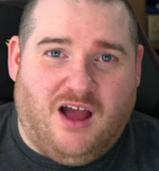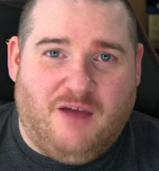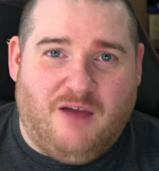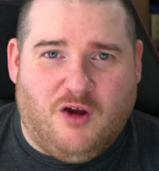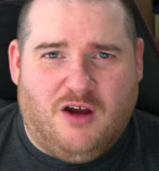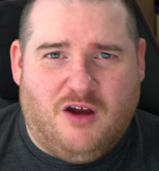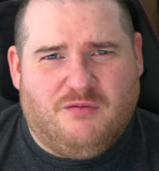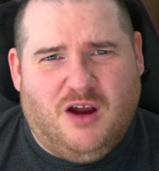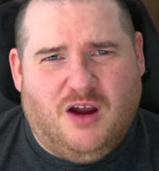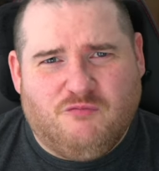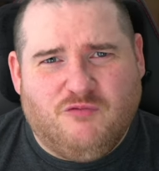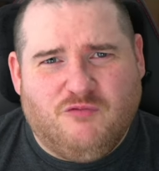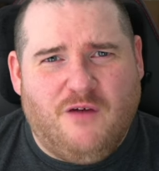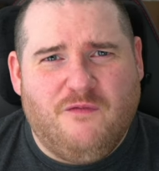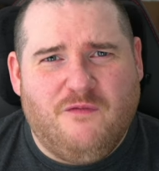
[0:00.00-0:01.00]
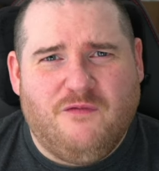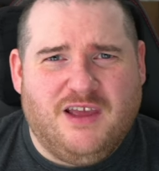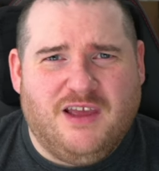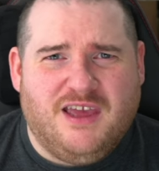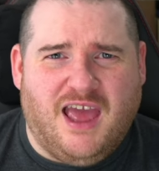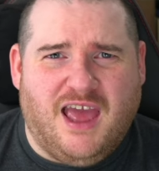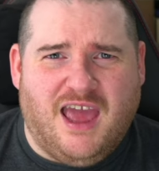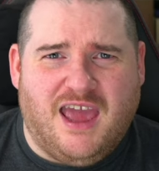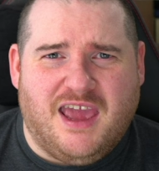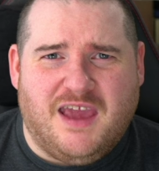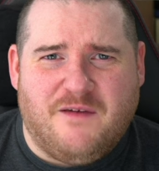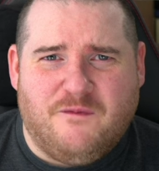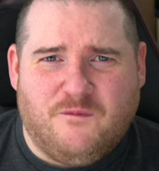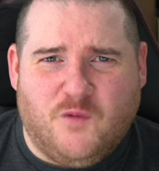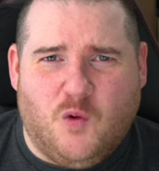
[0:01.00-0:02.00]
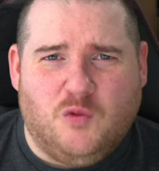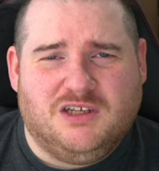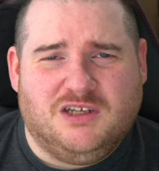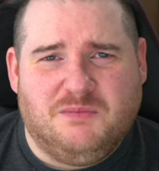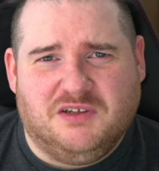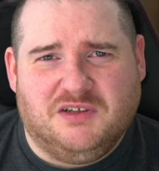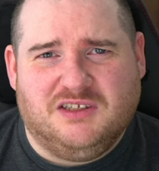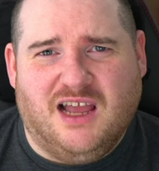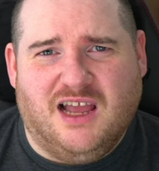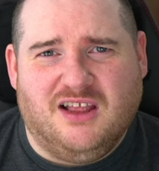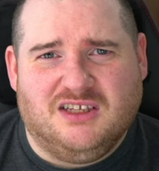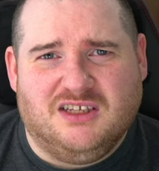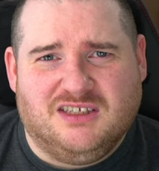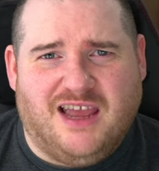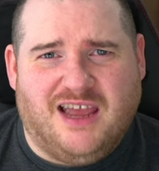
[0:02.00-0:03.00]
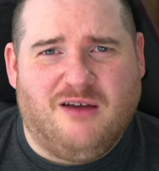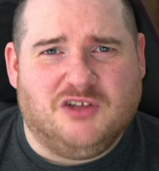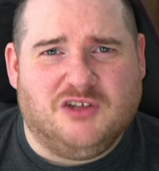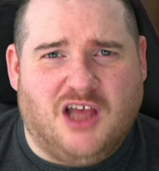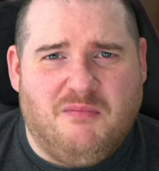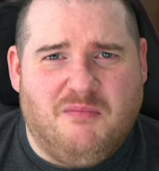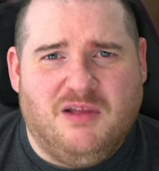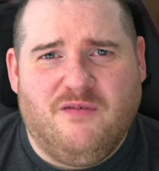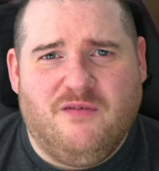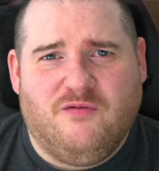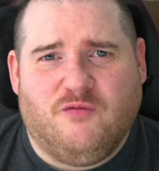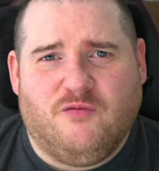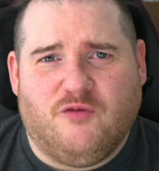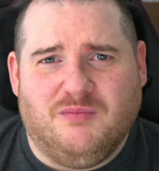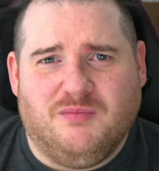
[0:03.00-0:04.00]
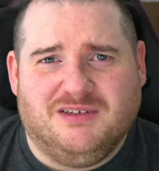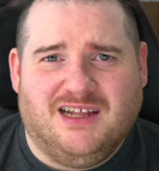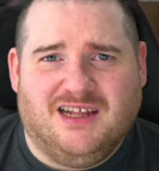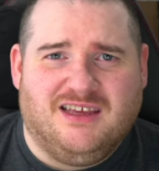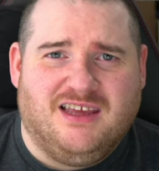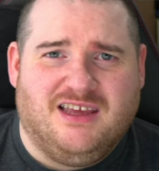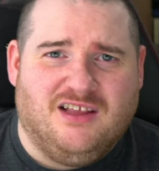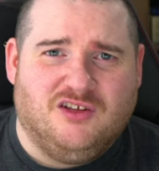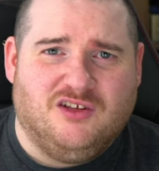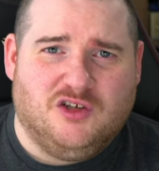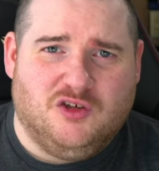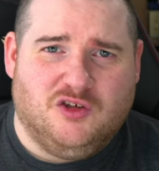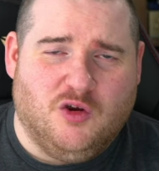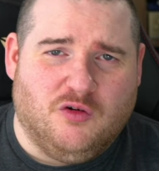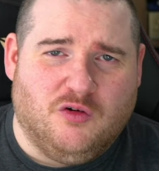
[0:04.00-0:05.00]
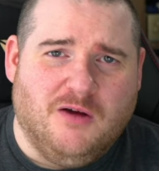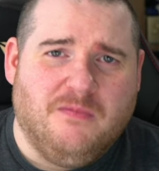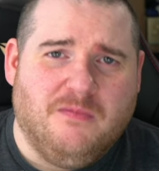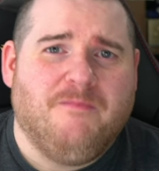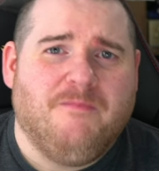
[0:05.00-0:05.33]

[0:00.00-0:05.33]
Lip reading: I've got roughly a 40% sales uplift from selling into Europe.